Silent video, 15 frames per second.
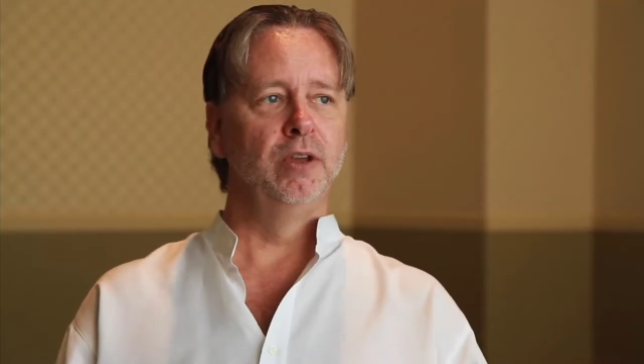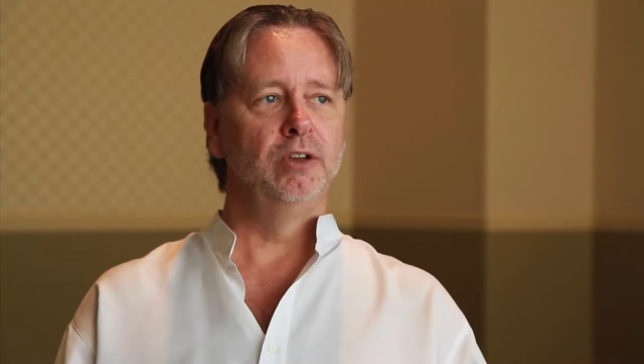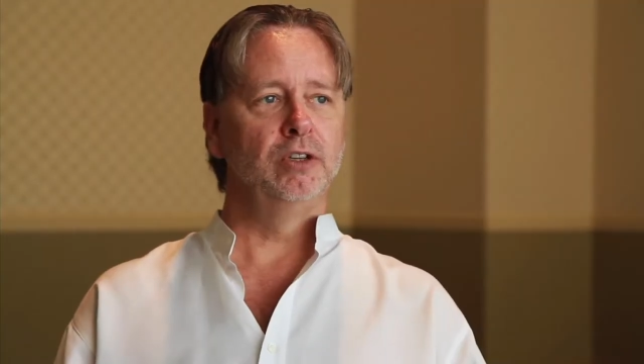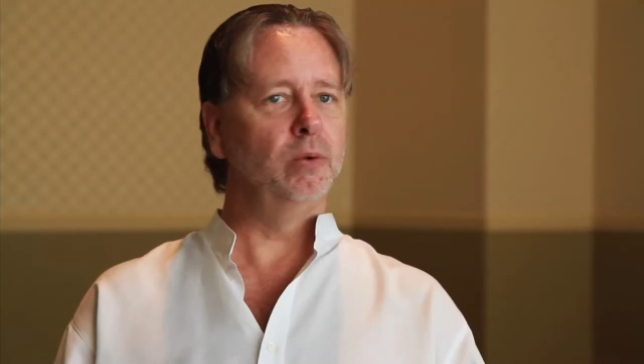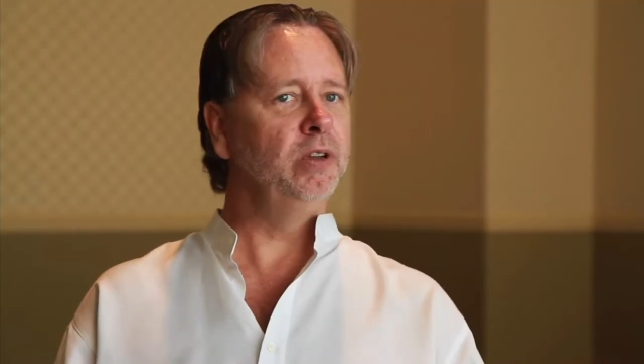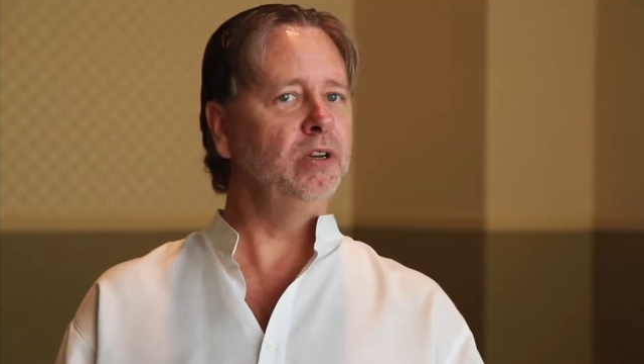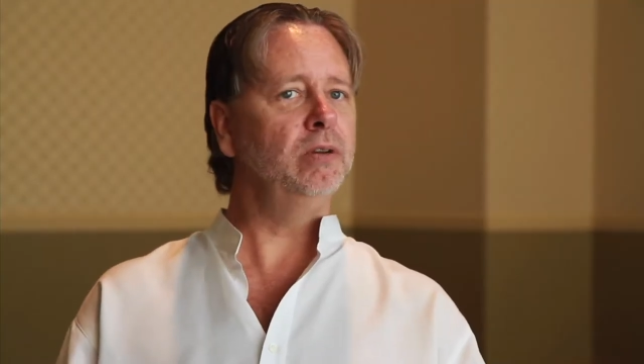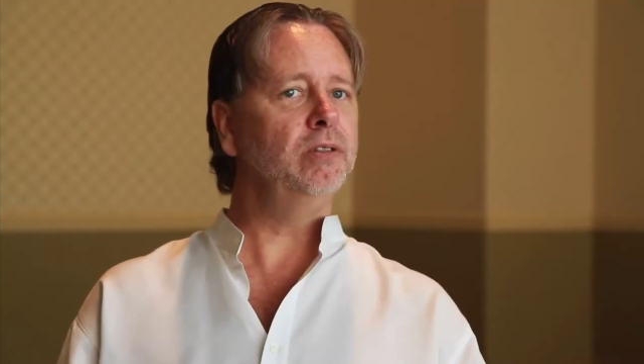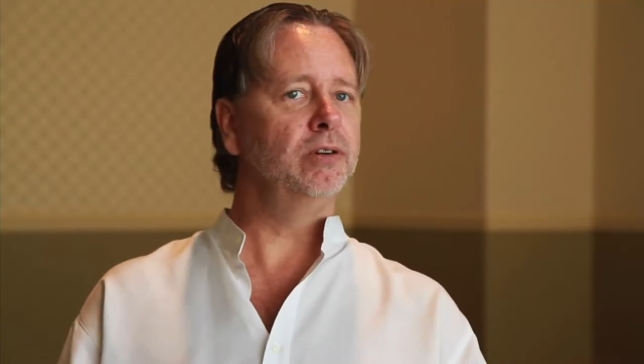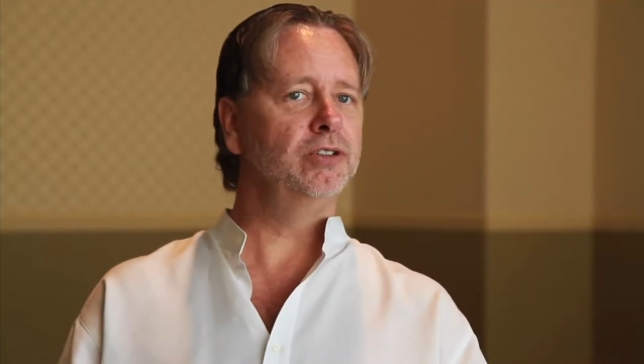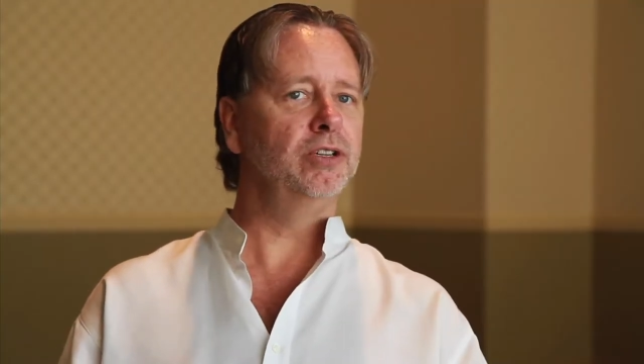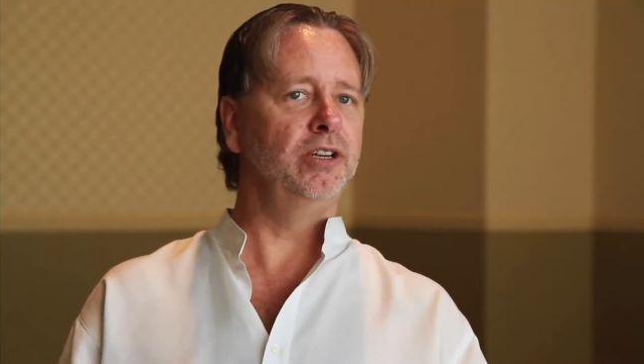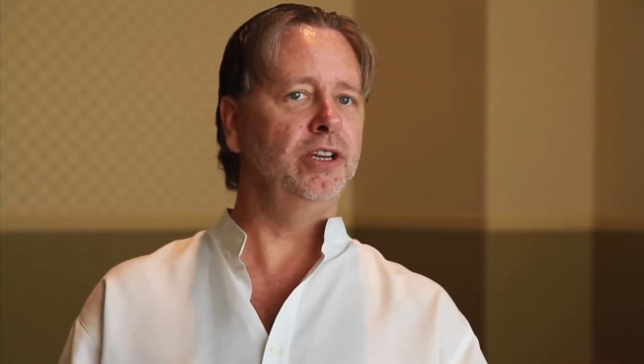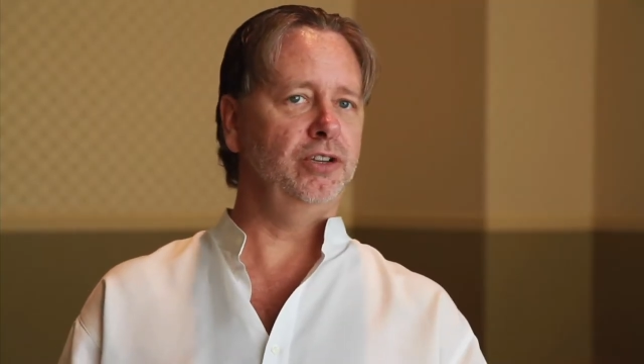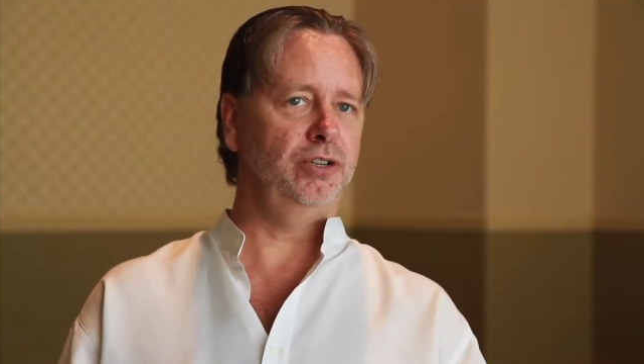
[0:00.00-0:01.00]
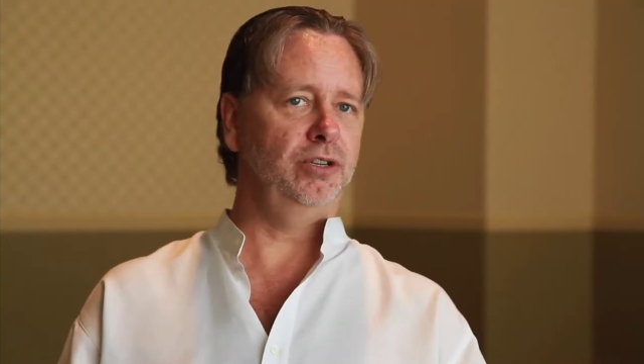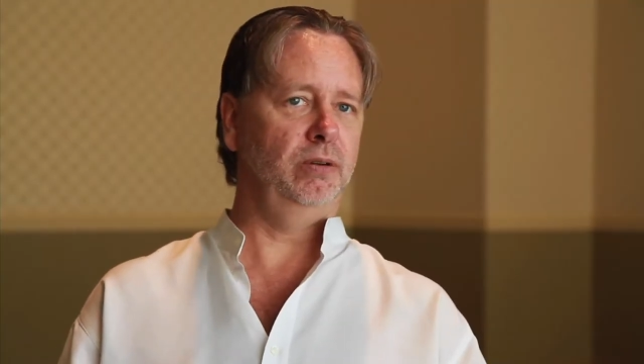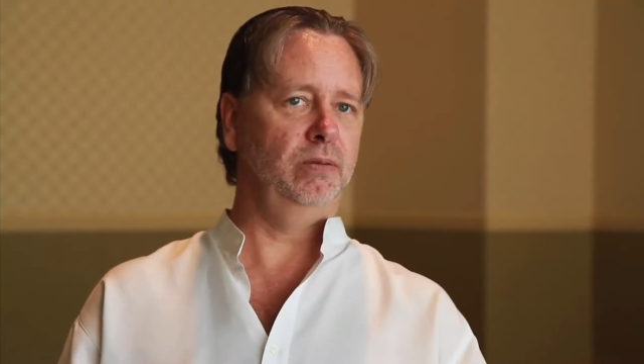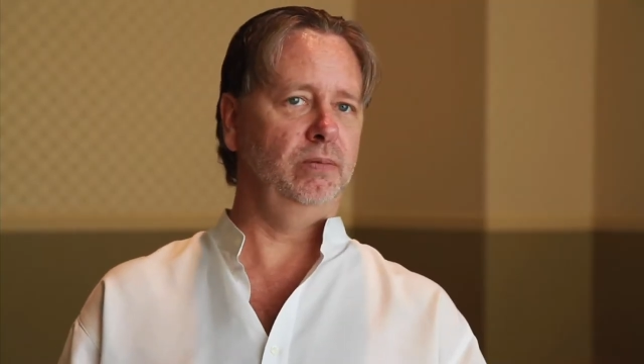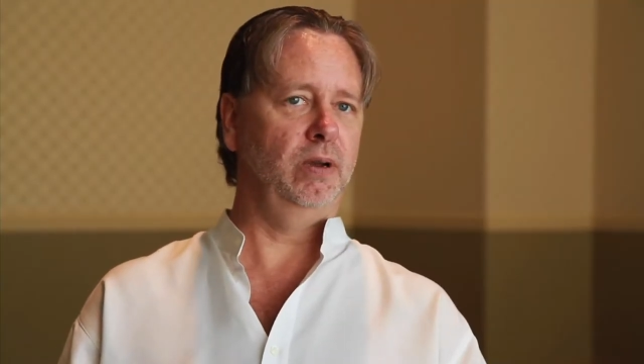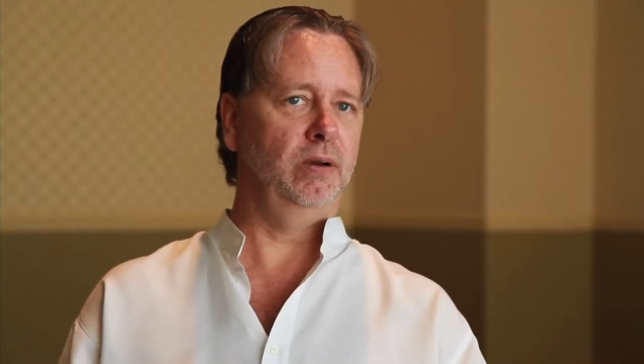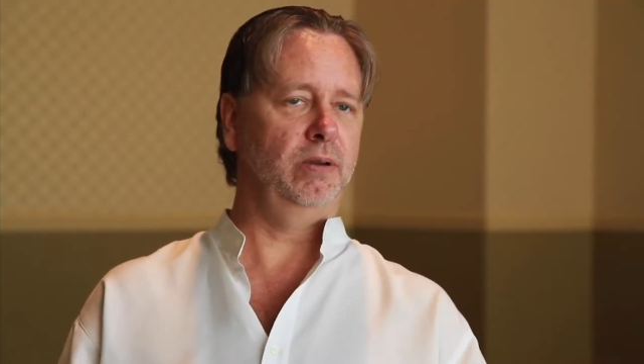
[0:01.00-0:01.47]
So we knew there was an issue,
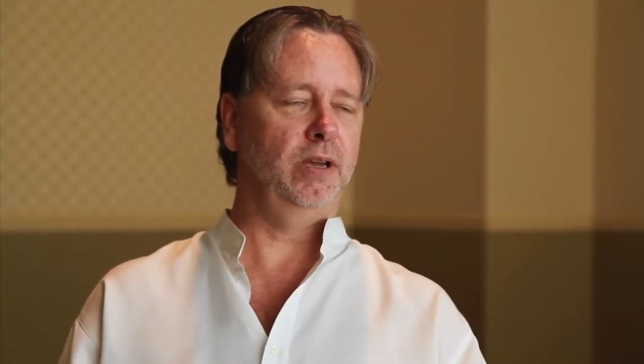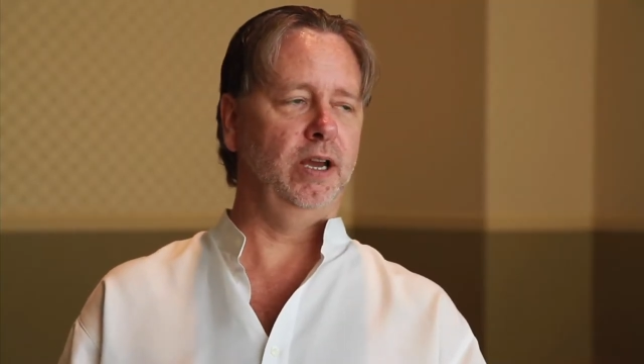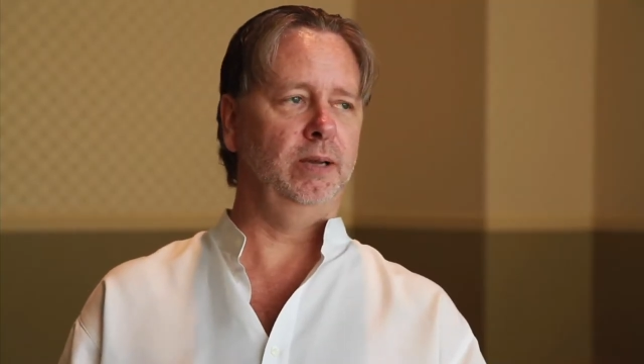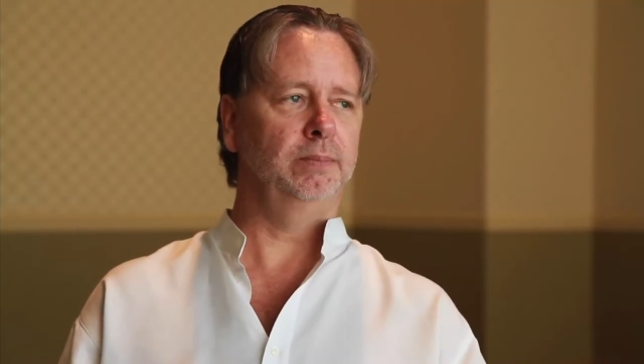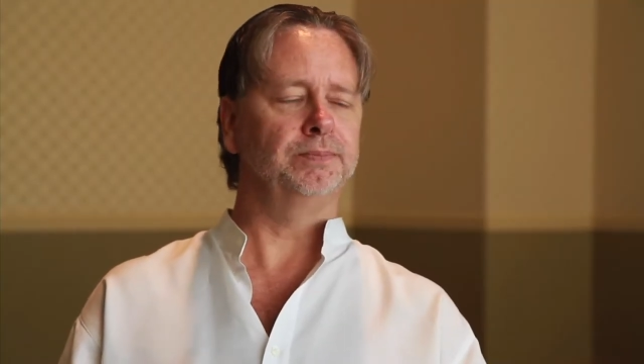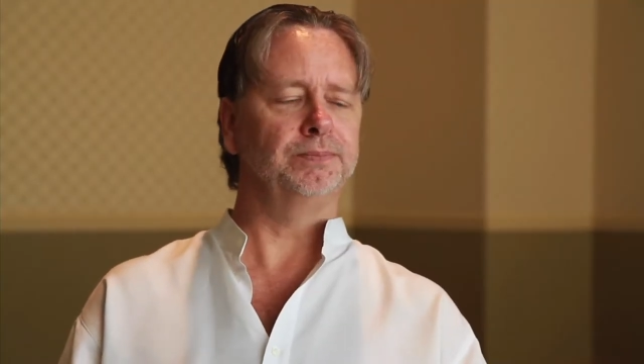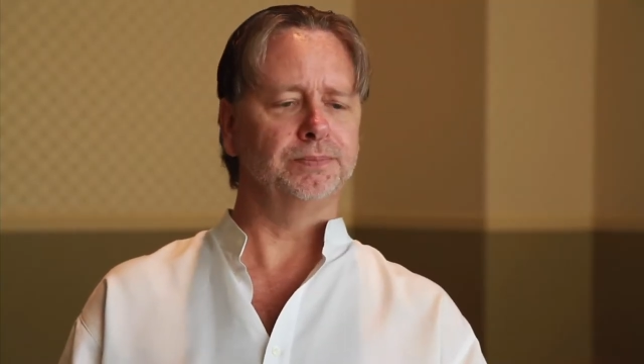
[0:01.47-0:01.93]
okay?